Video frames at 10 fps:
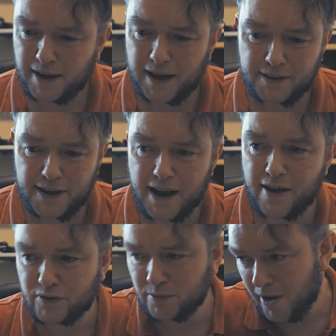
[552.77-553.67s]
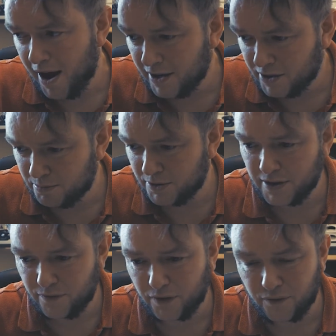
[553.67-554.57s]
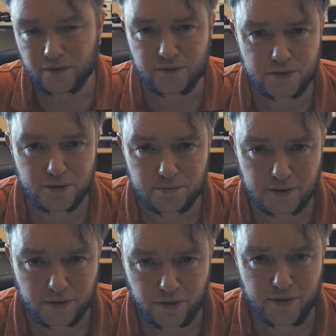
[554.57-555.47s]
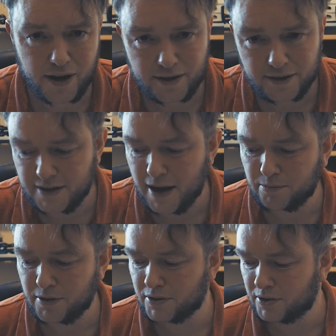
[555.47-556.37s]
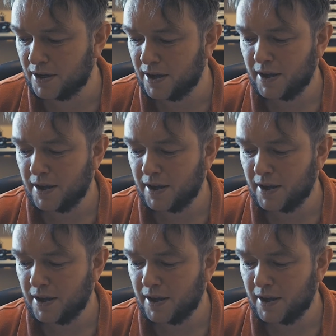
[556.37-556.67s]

and then having to buy specific 52mm thread adapters,